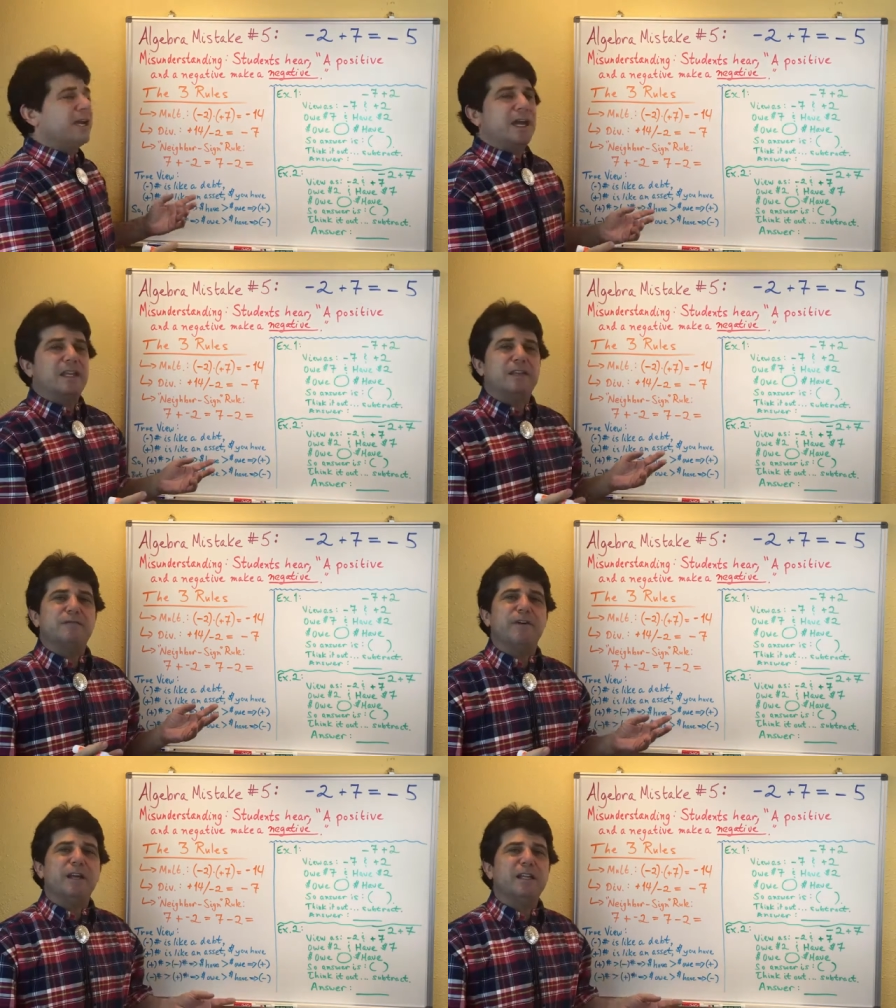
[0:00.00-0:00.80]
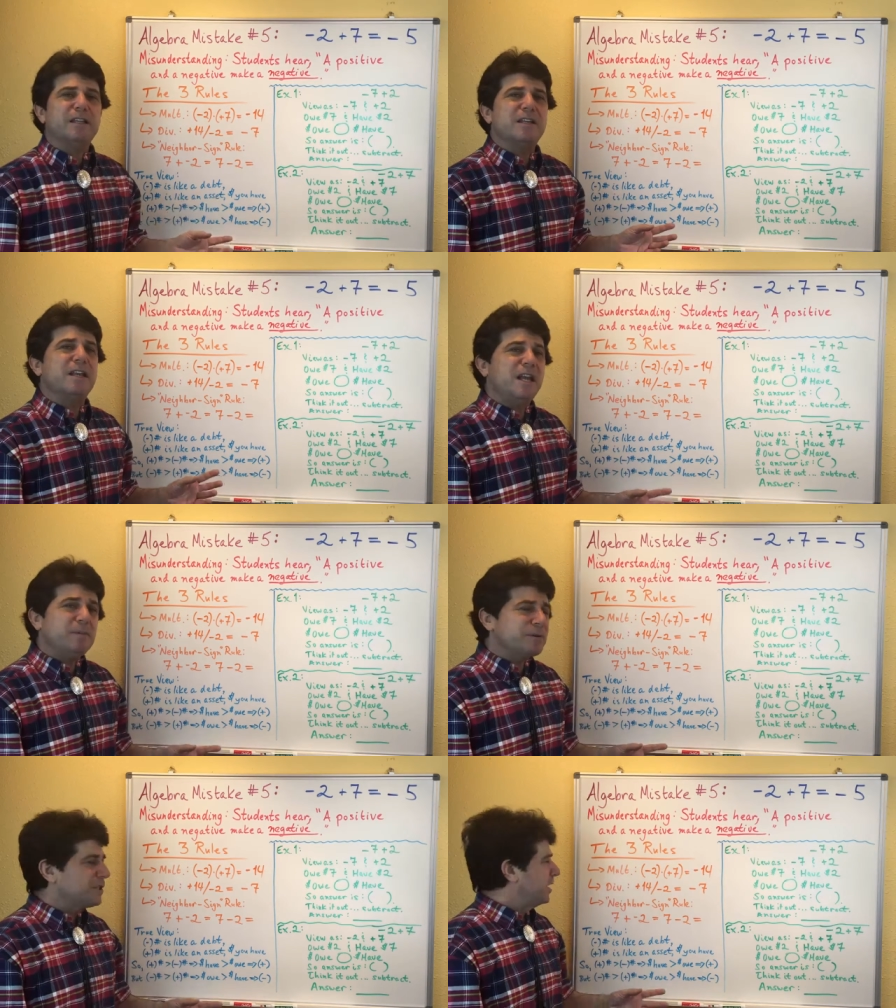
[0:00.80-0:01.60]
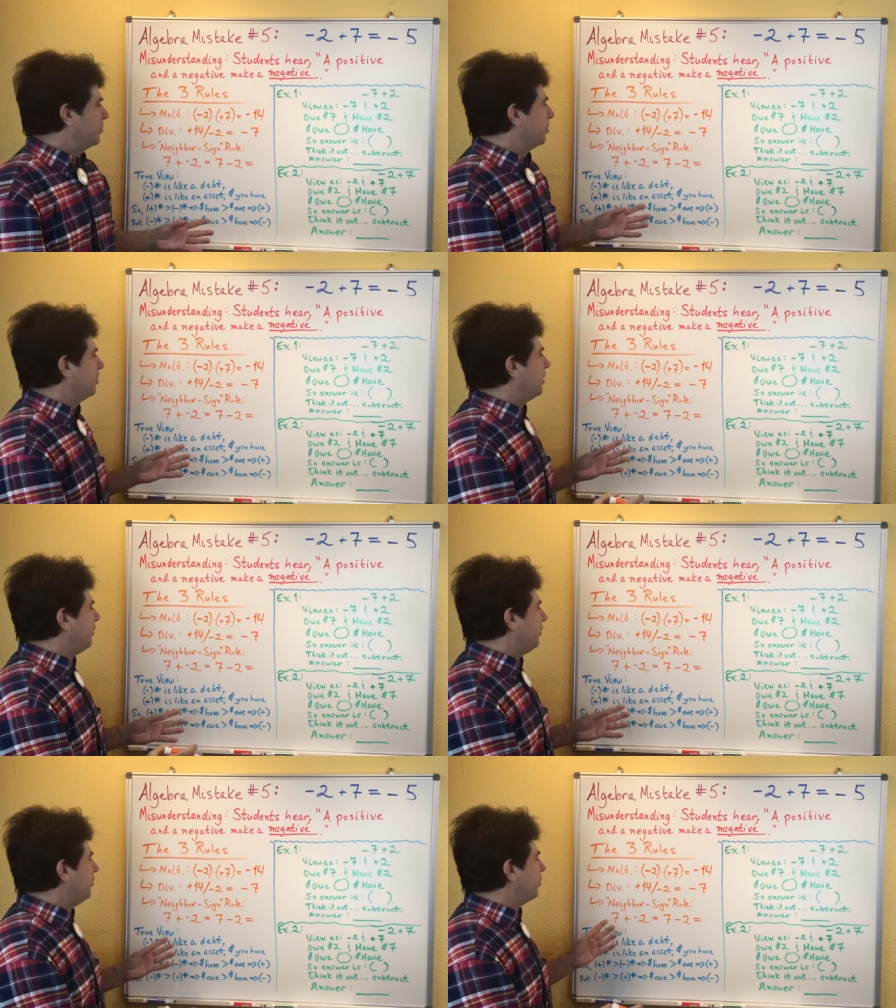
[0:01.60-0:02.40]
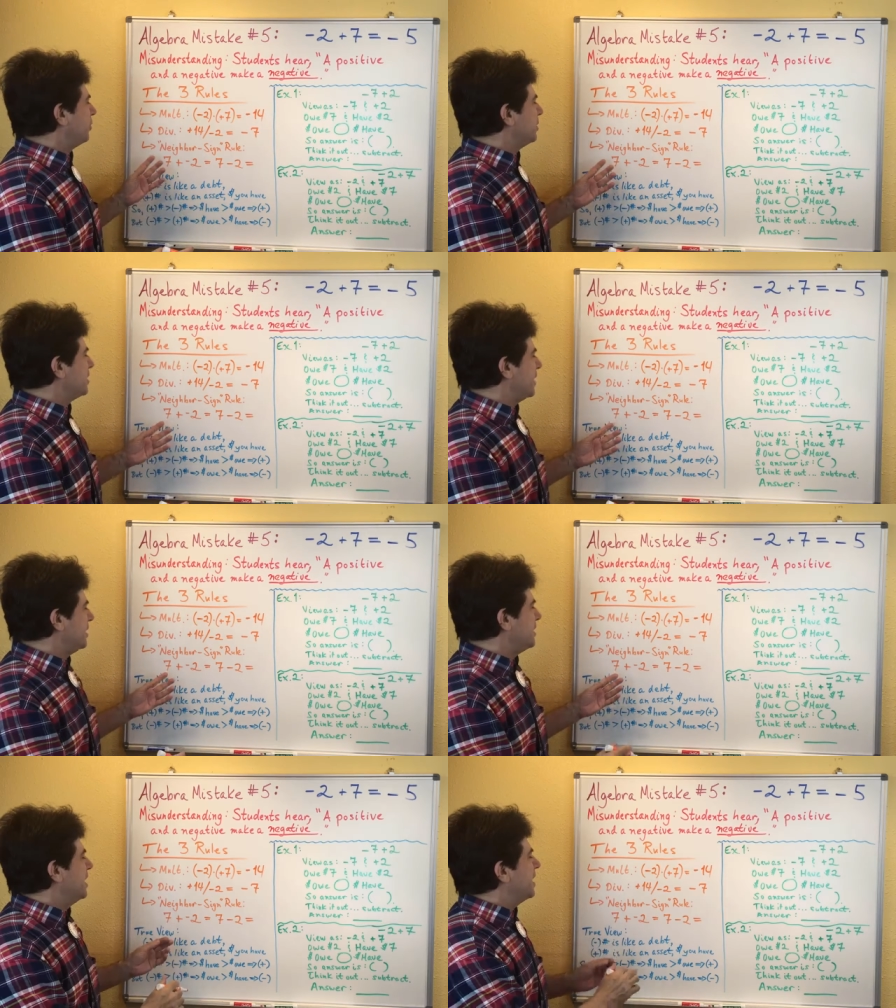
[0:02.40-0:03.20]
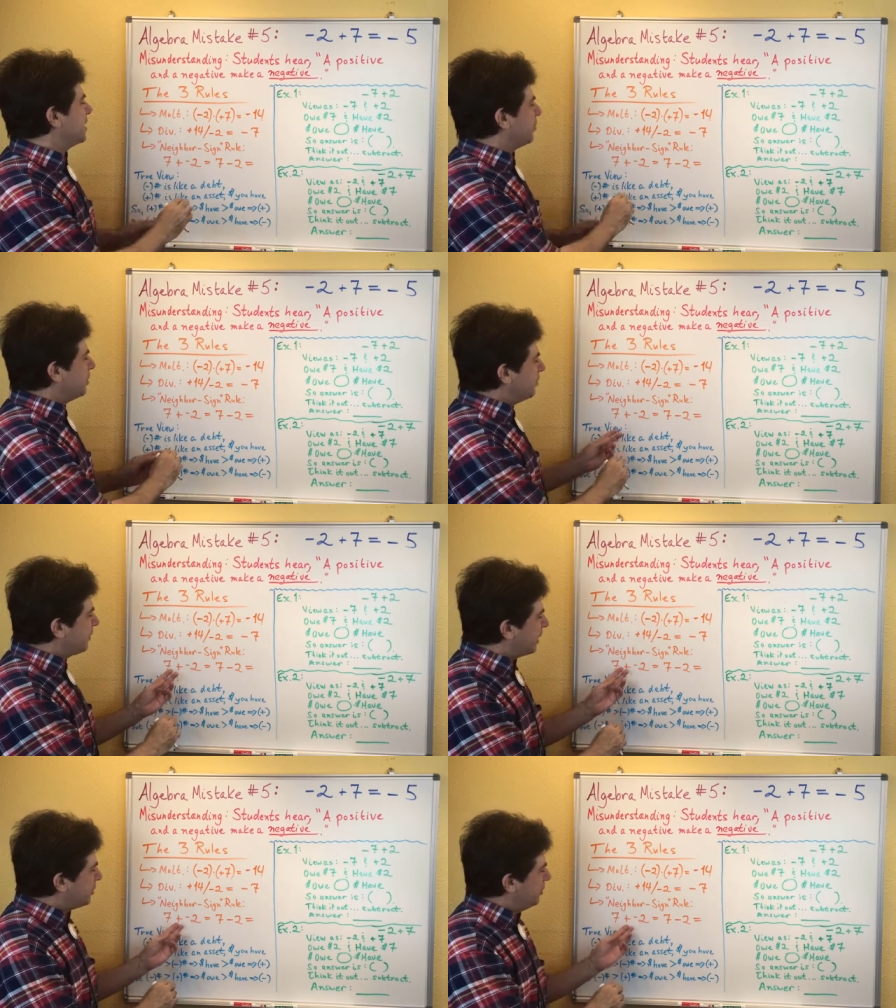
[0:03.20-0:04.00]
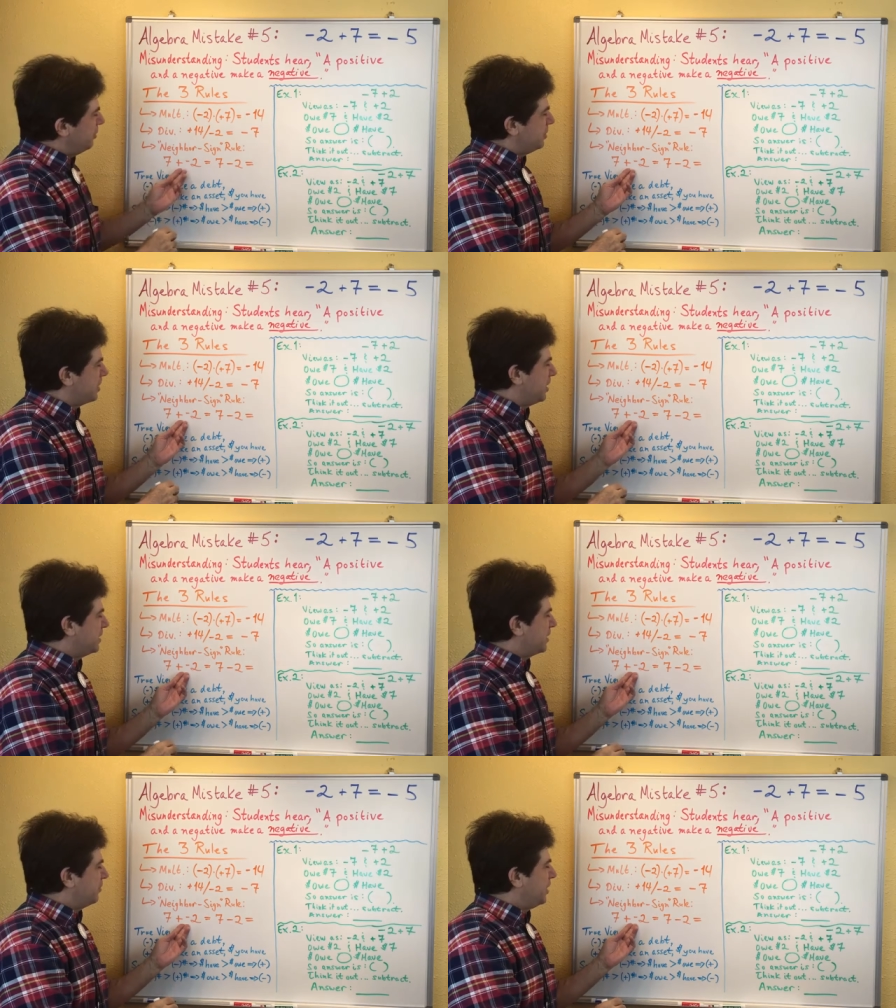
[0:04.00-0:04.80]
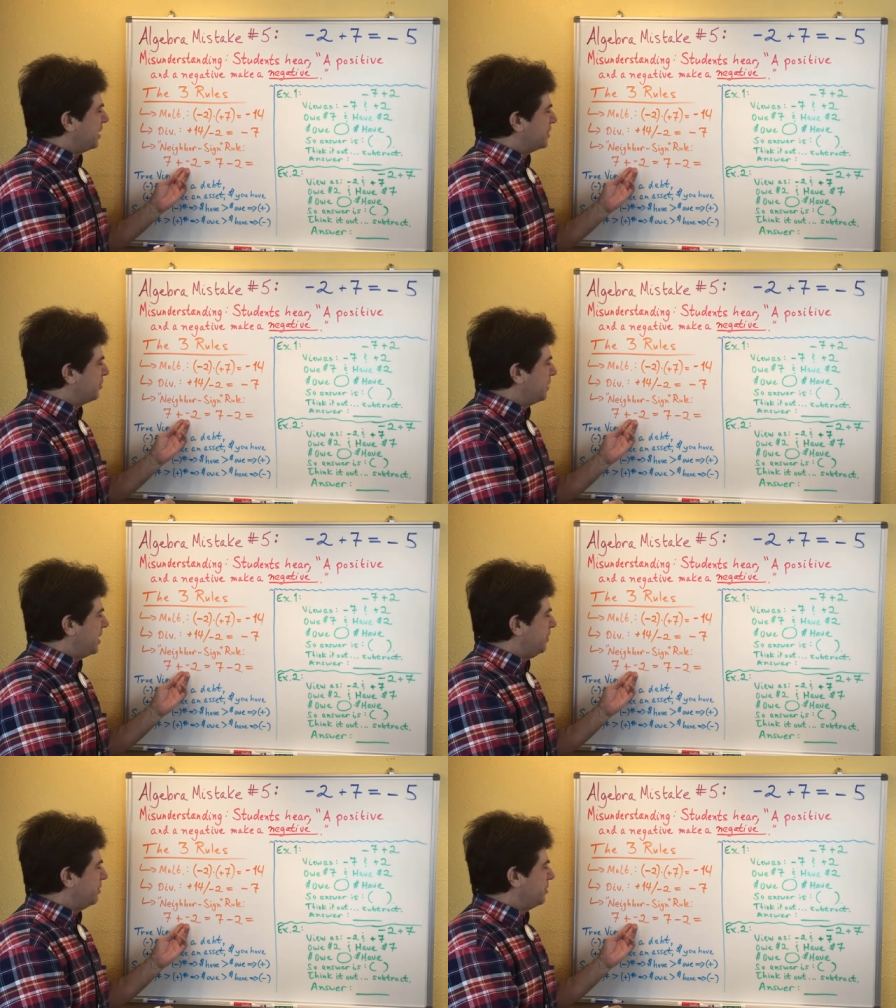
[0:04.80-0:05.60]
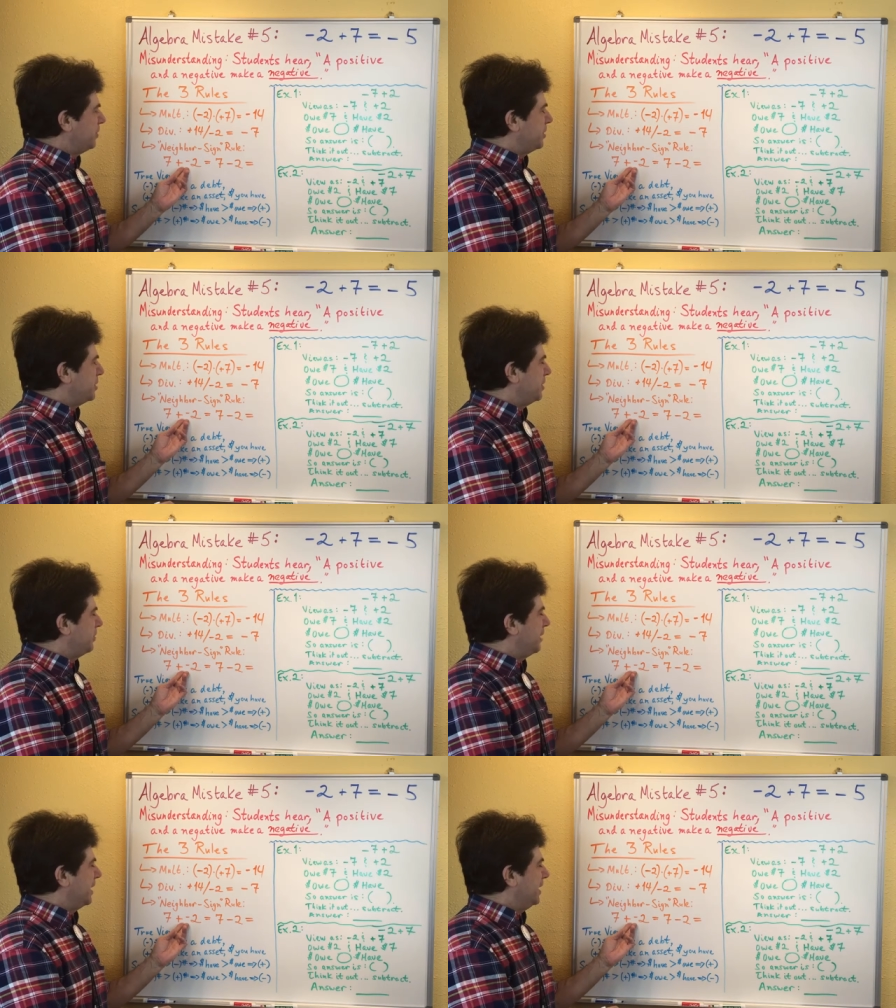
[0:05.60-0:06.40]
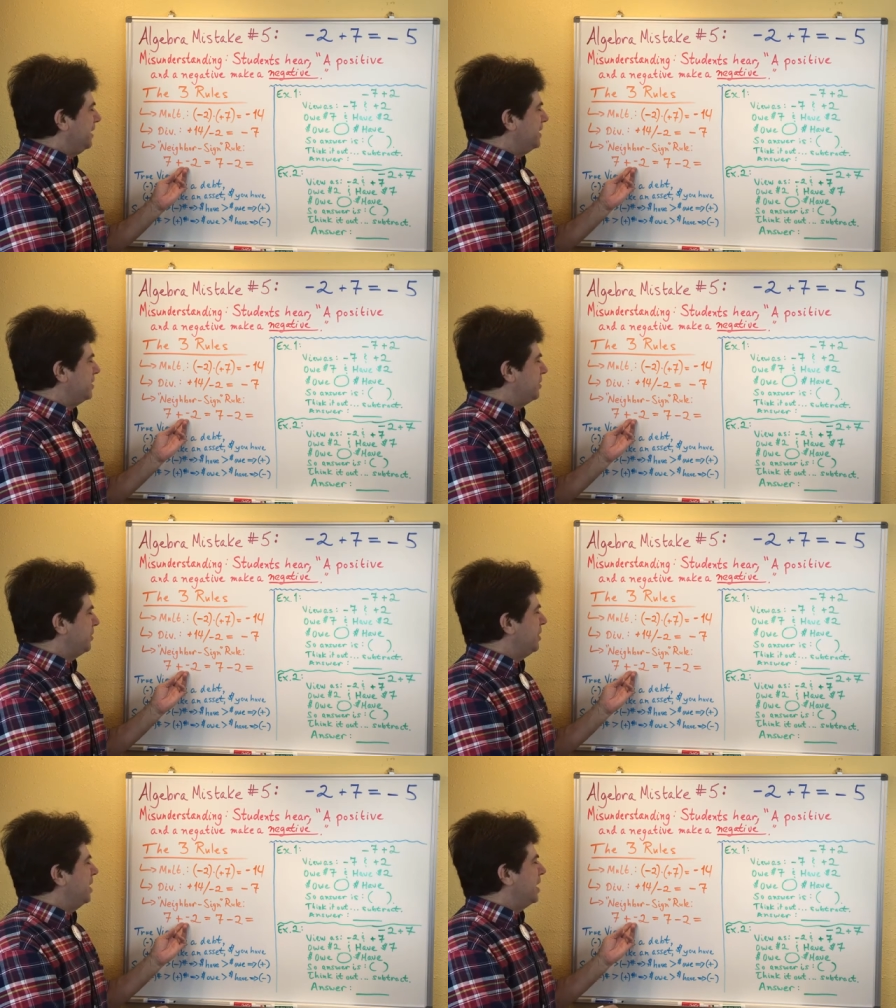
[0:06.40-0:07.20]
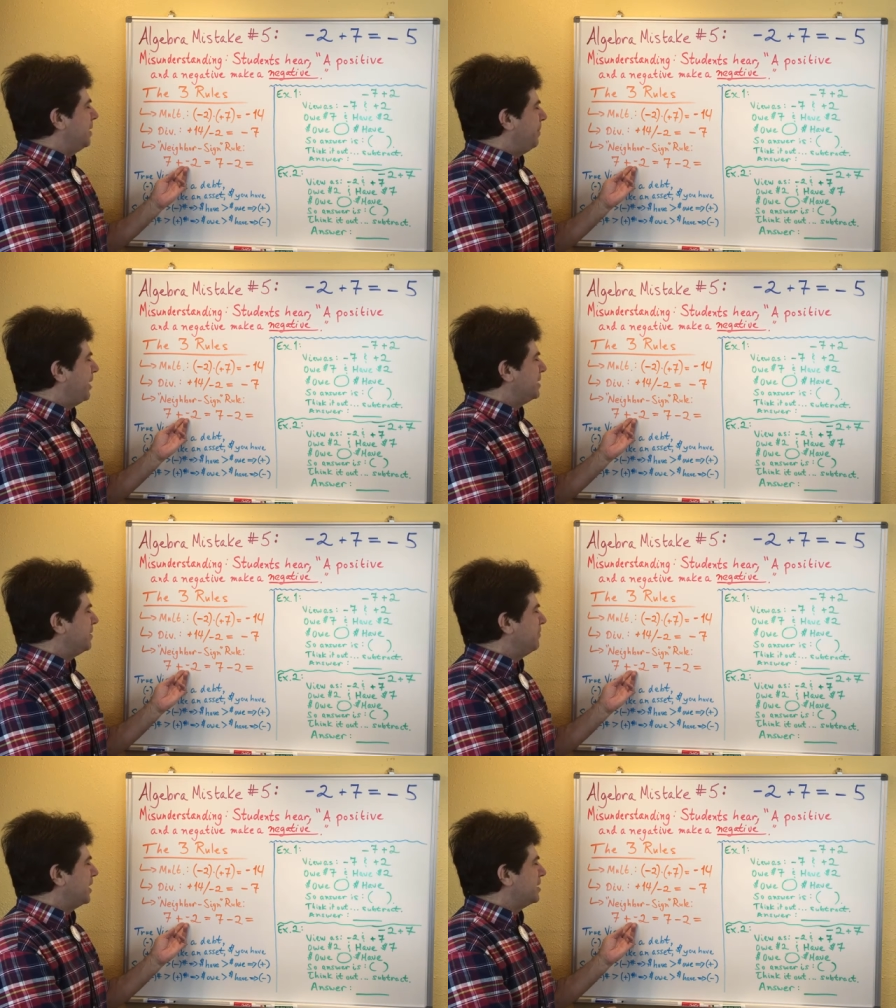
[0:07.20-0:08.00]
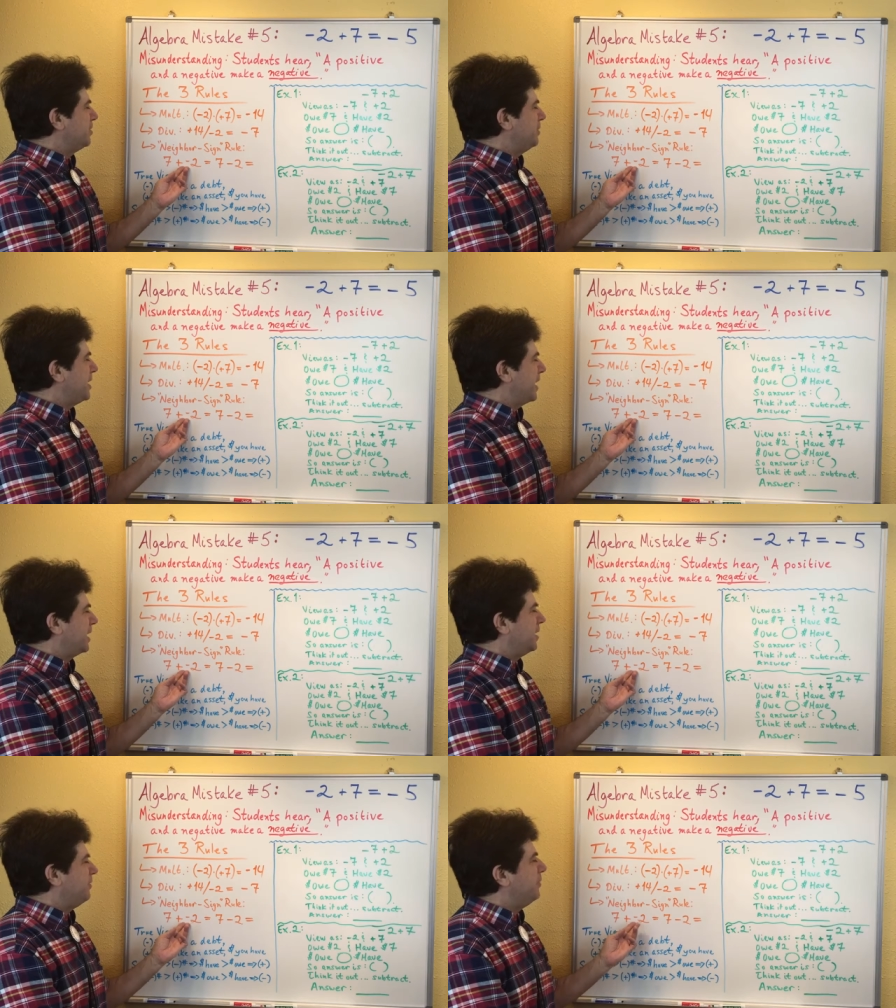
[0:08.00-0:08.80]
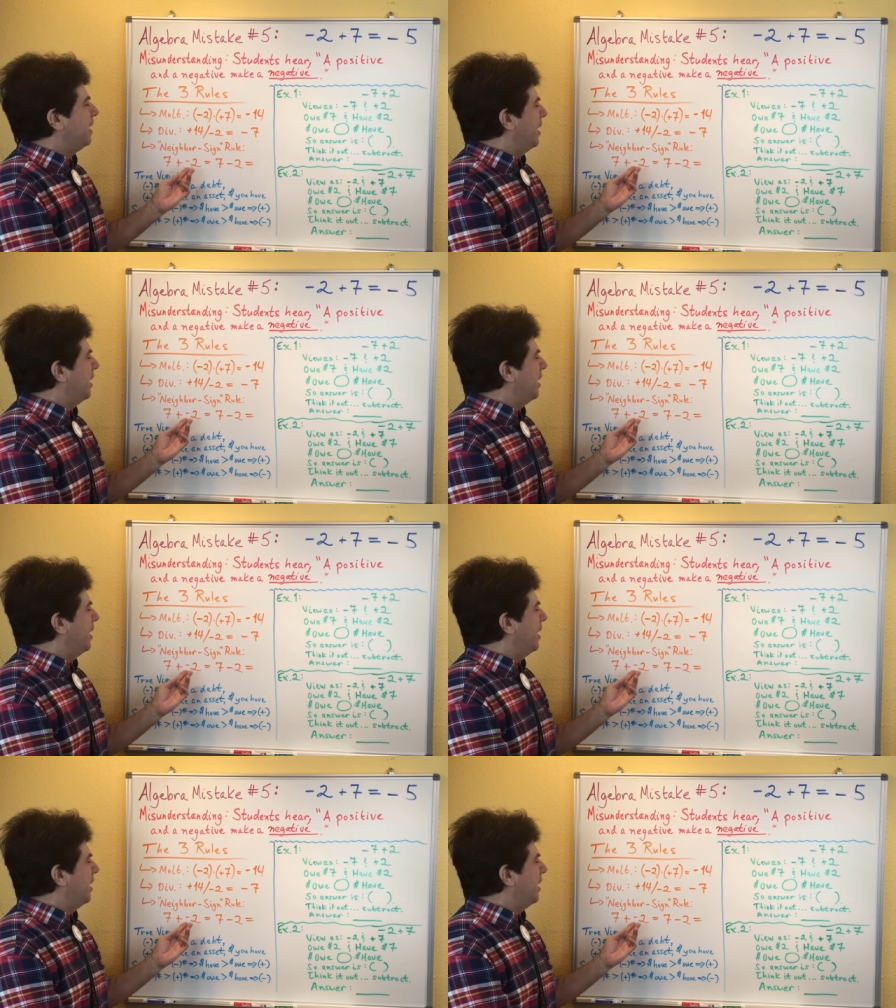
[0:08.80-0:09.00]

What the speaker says: And then finally, the neighbor sign rule, a third rule, says that when you've got 2 signs that are next door neighbors to each other, like these two, a positive next to a negative,